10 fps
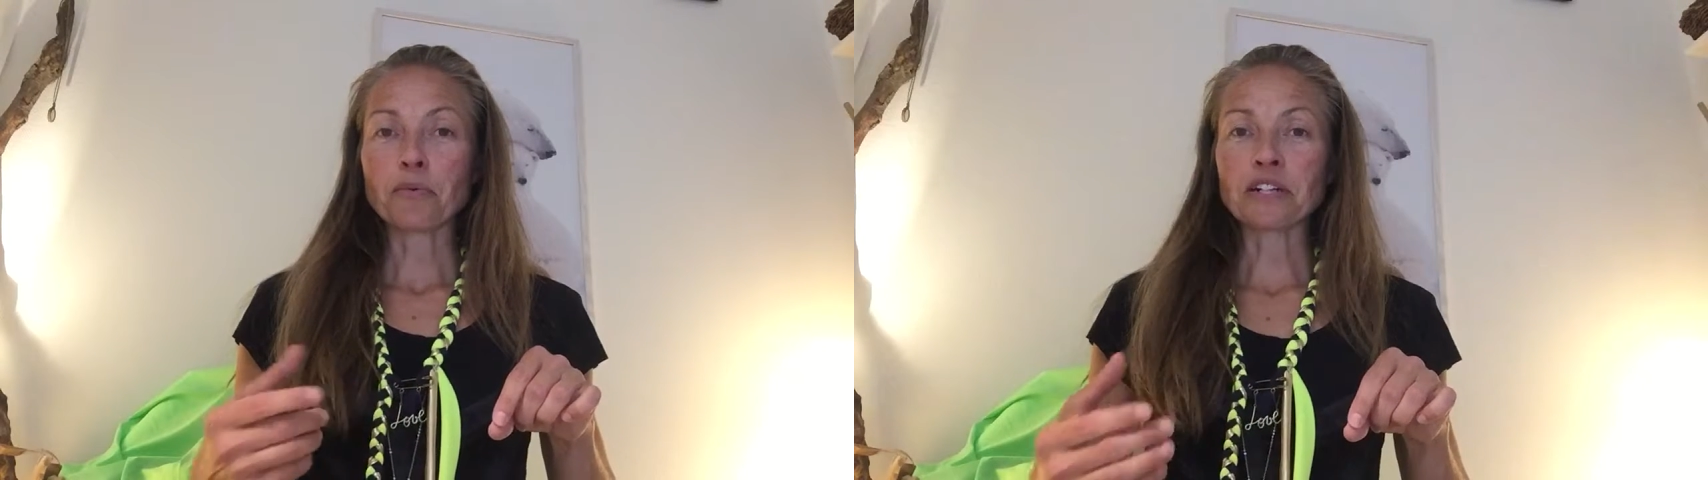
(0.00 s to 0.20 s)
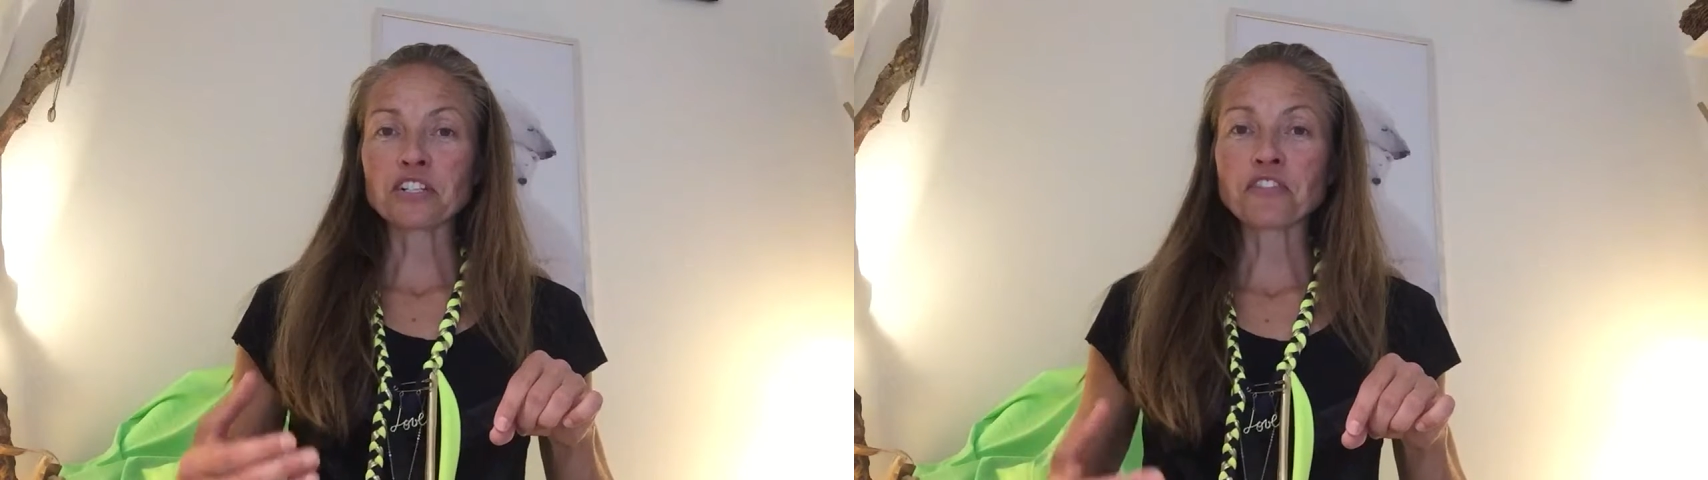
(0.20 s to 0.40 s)

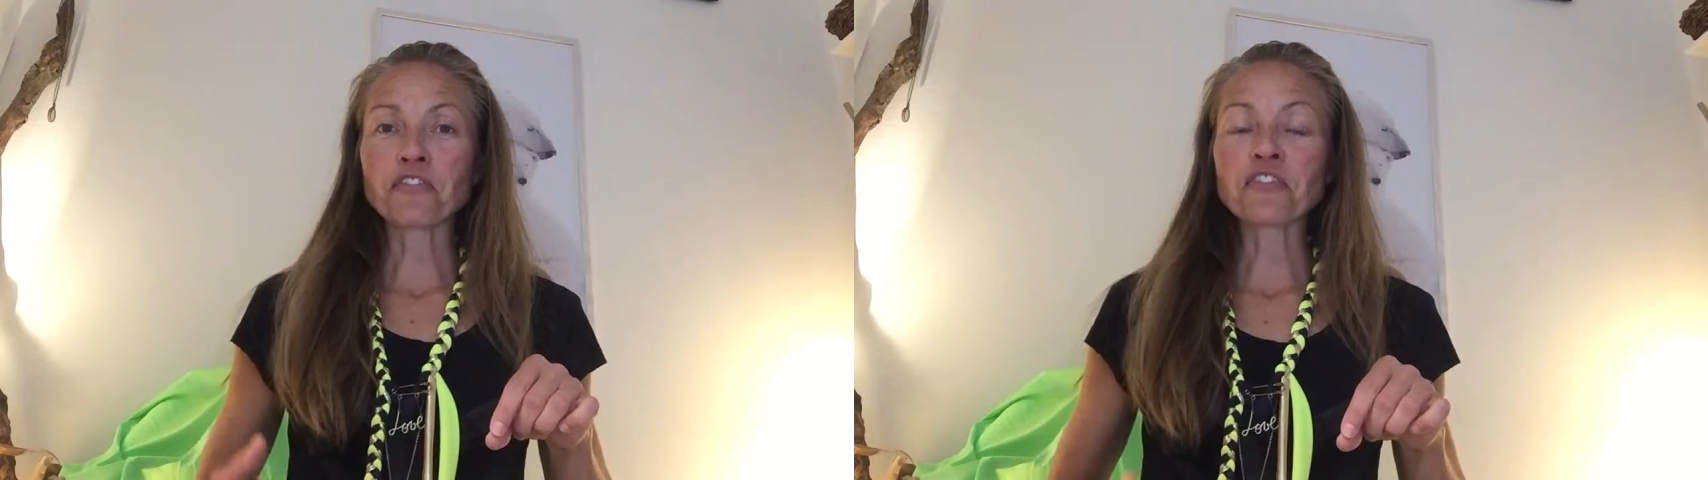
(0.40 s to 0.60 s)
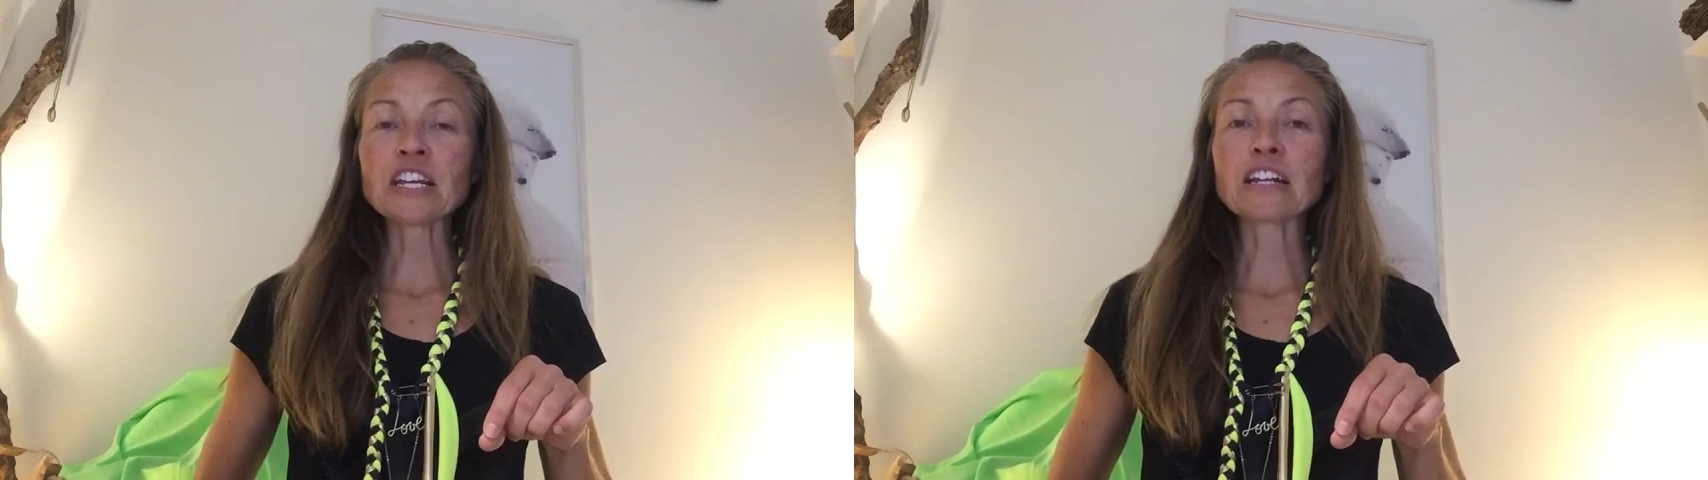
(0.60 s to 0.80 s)
When she
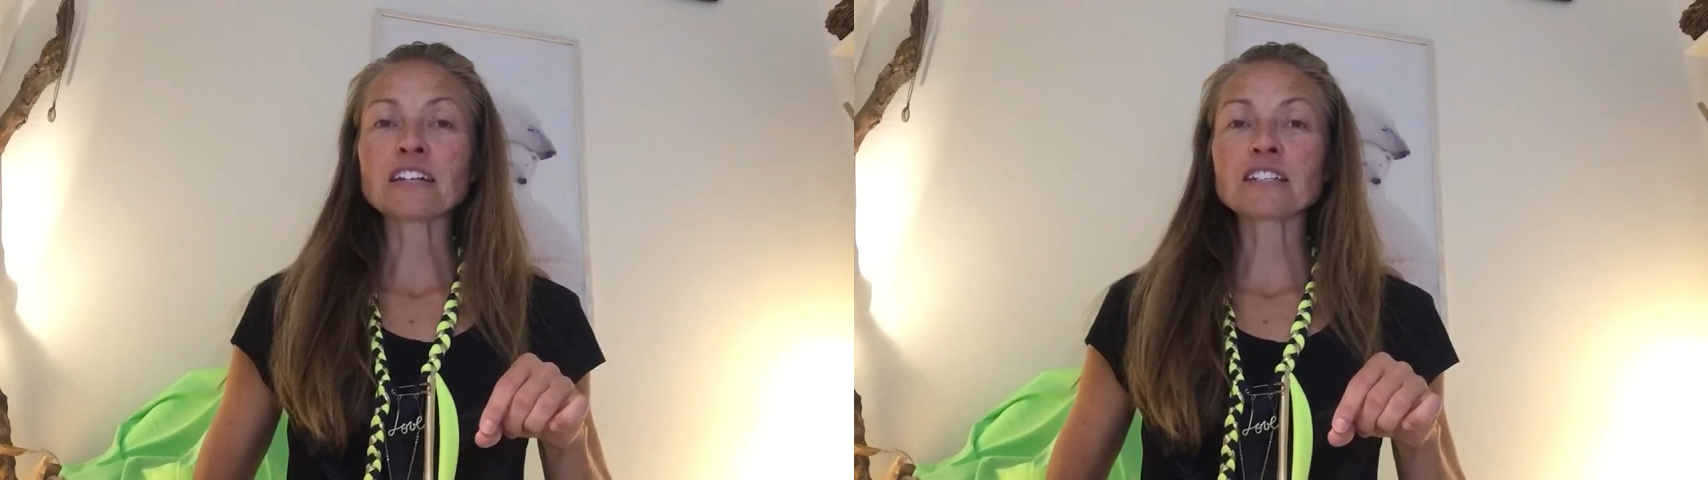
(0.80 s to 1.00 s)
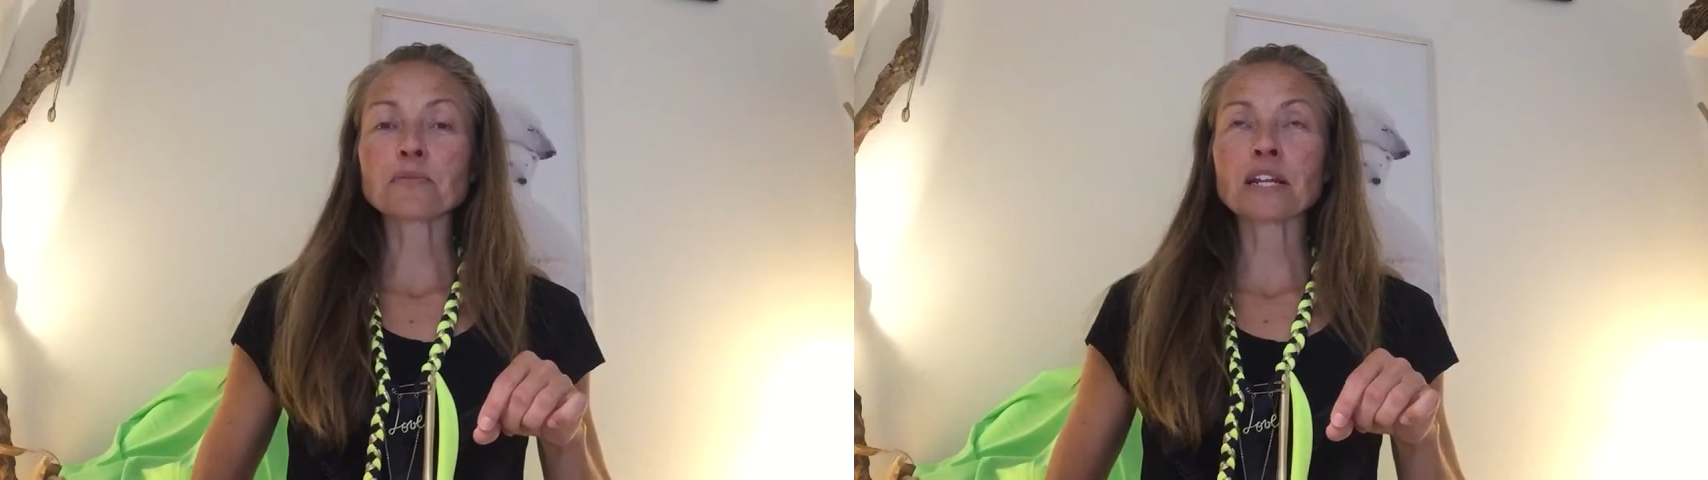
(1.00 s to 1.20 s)

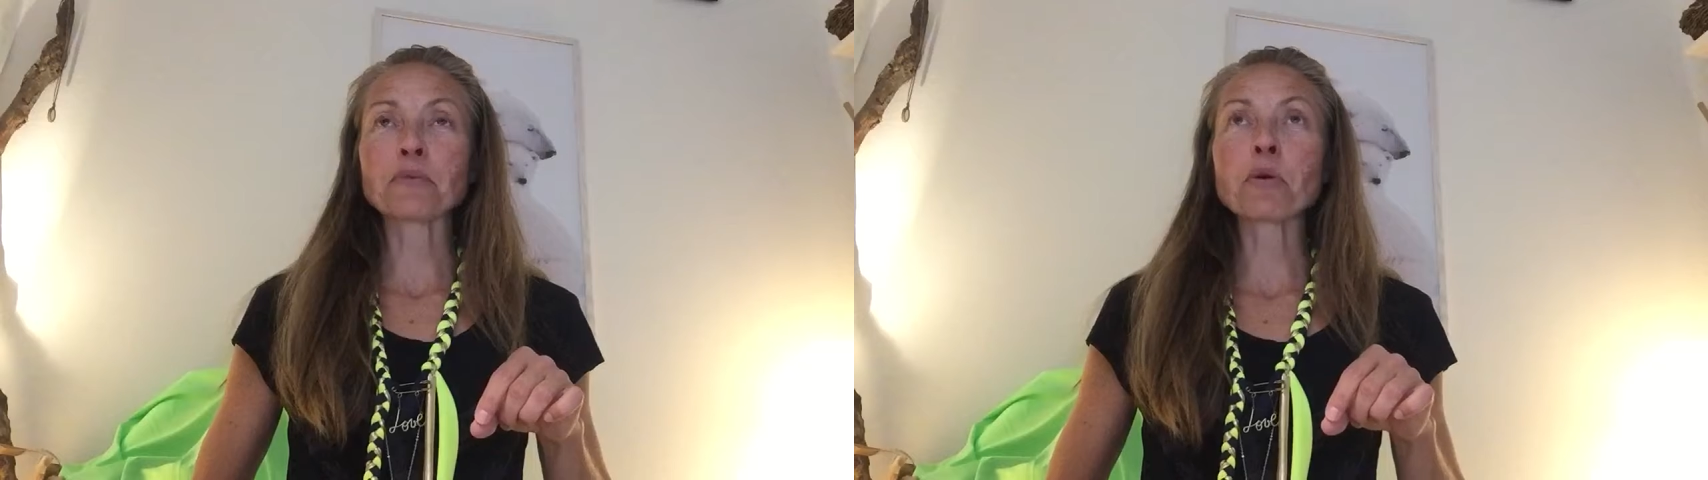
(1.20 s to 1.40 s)
feels, when